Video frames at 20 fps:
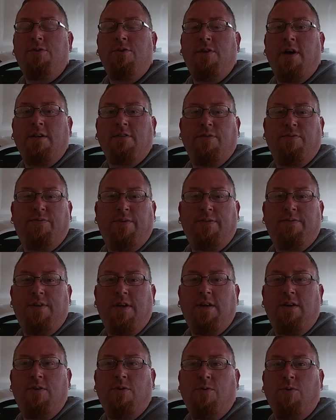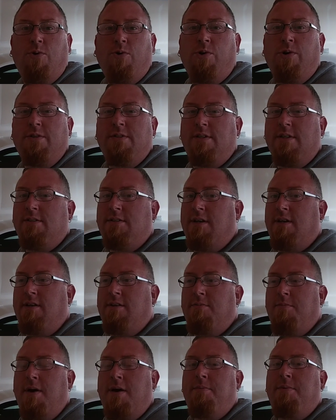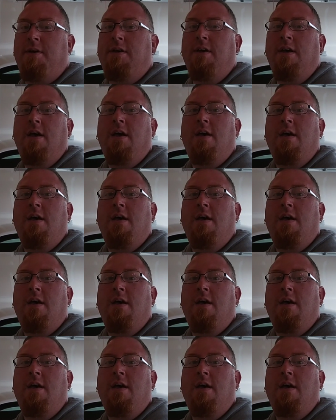2015 or 16 maybe.